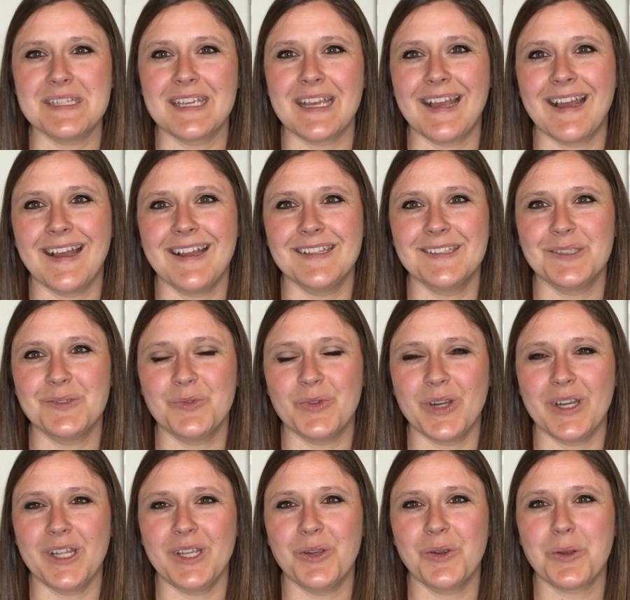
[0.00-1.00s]
and cons of
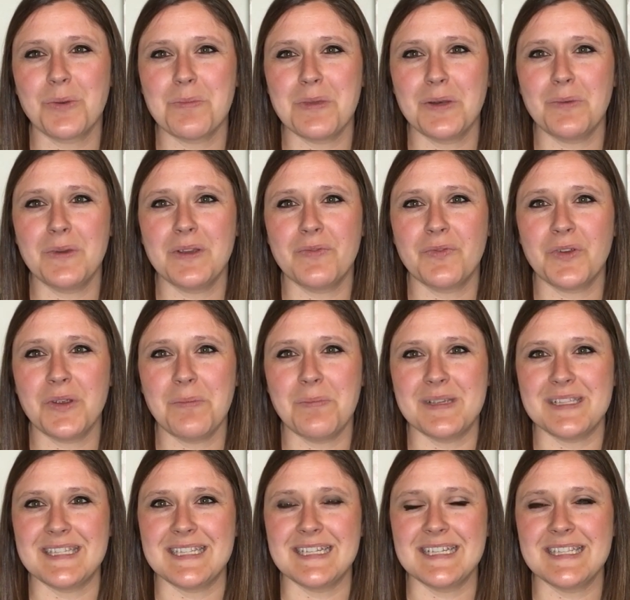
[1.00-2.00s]
running your own midwifery
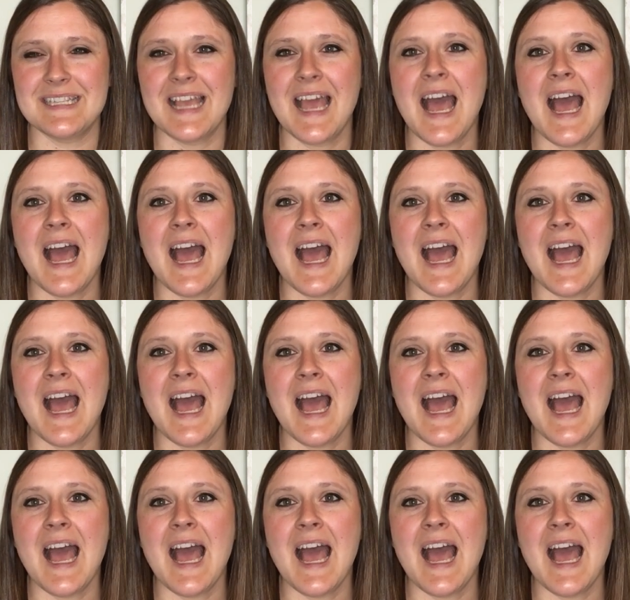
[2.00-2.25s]
business.